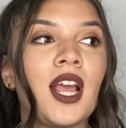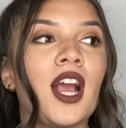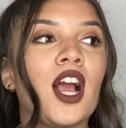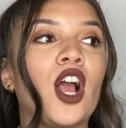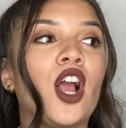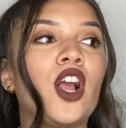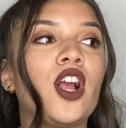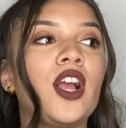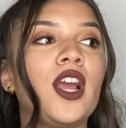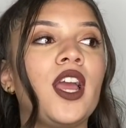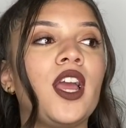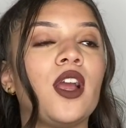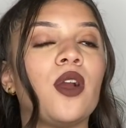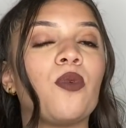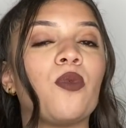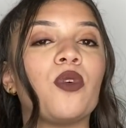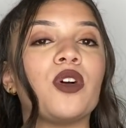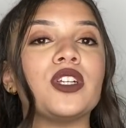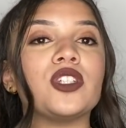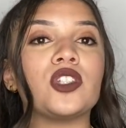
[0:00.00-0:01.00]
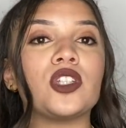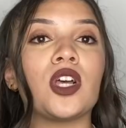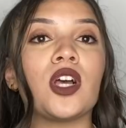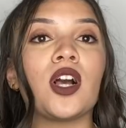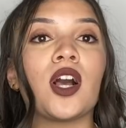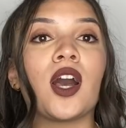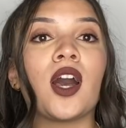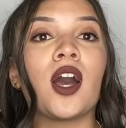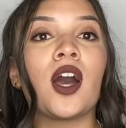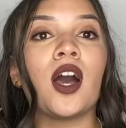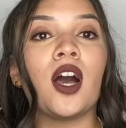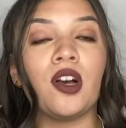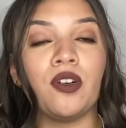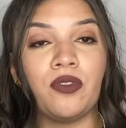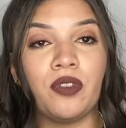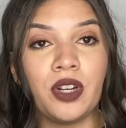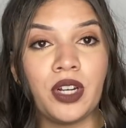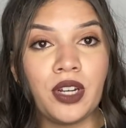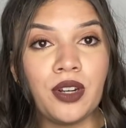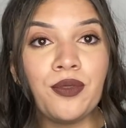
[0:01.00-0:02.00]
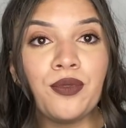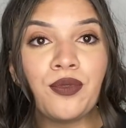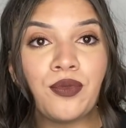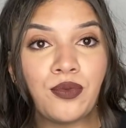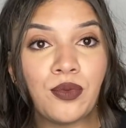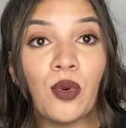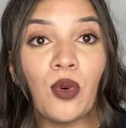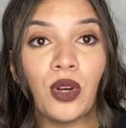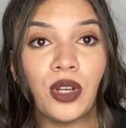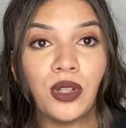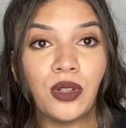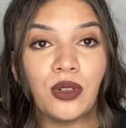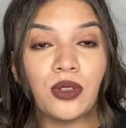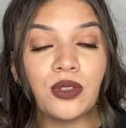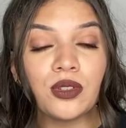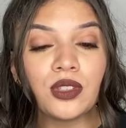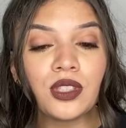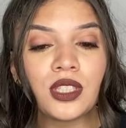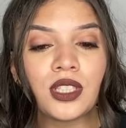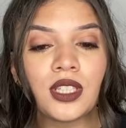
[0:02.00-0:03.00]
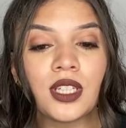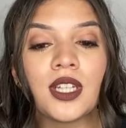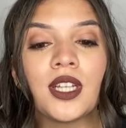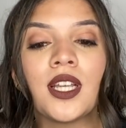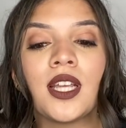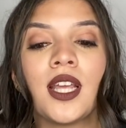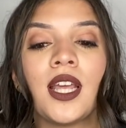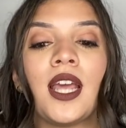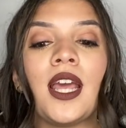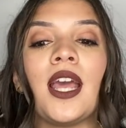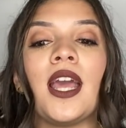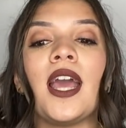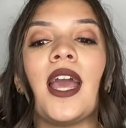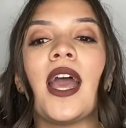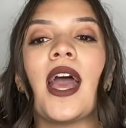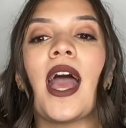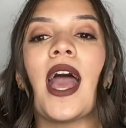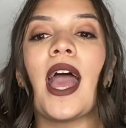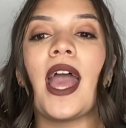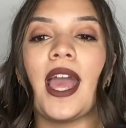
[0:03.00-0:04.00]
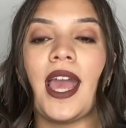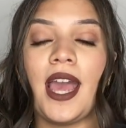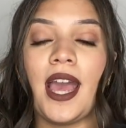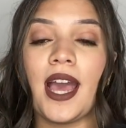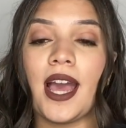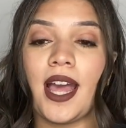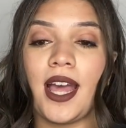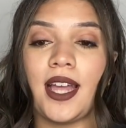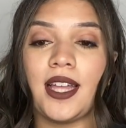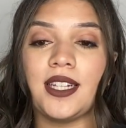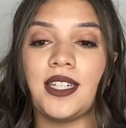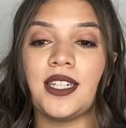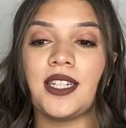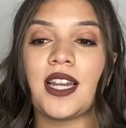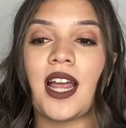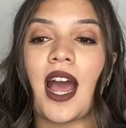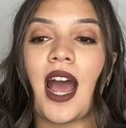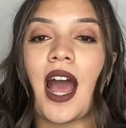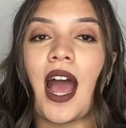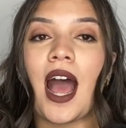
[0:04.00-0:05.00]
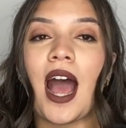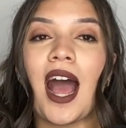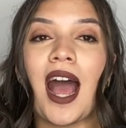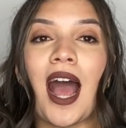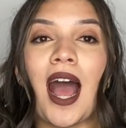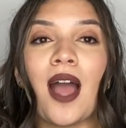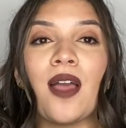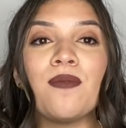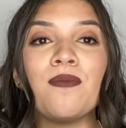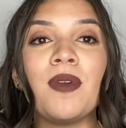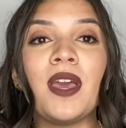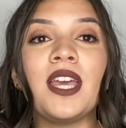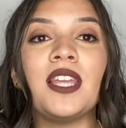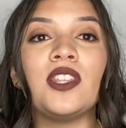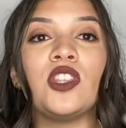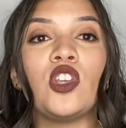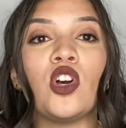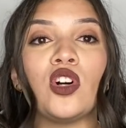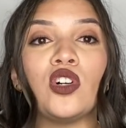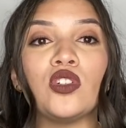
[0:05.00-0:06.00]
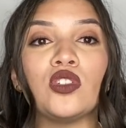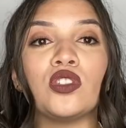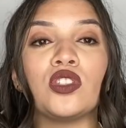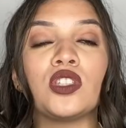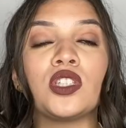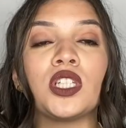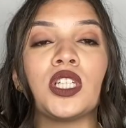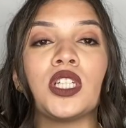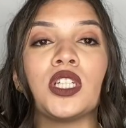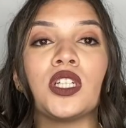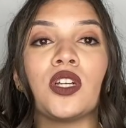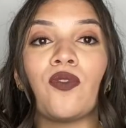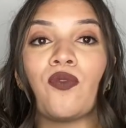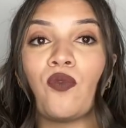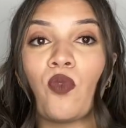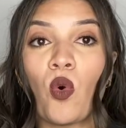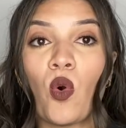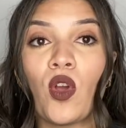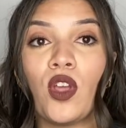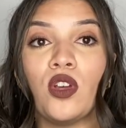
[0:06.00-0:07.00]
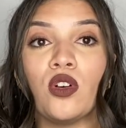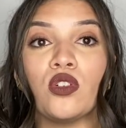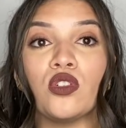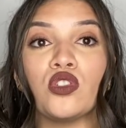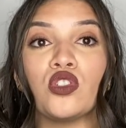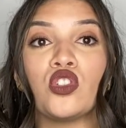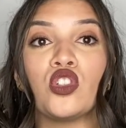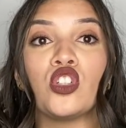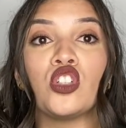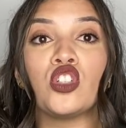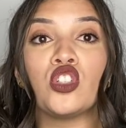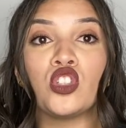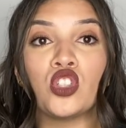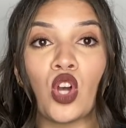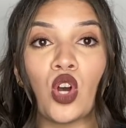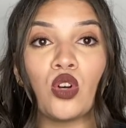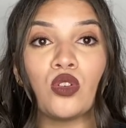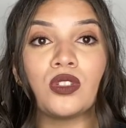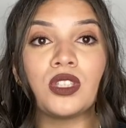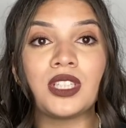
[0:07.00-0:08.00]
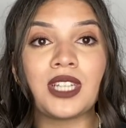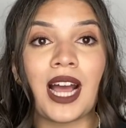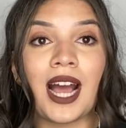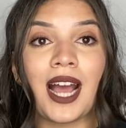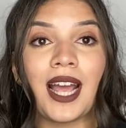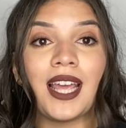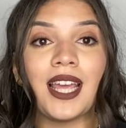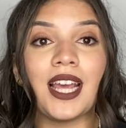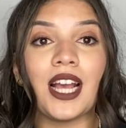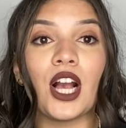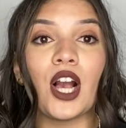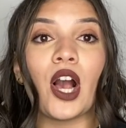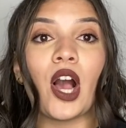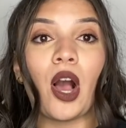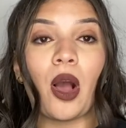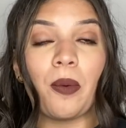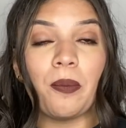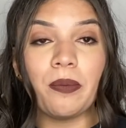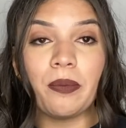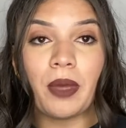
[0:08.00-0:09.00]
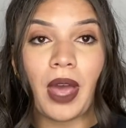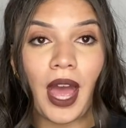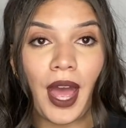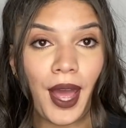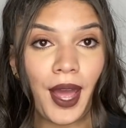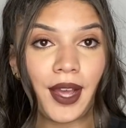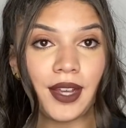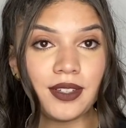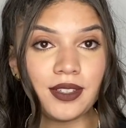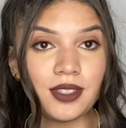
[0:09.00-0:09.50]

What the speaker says: her hair was covered in foils, and I made those foils so tight and compact.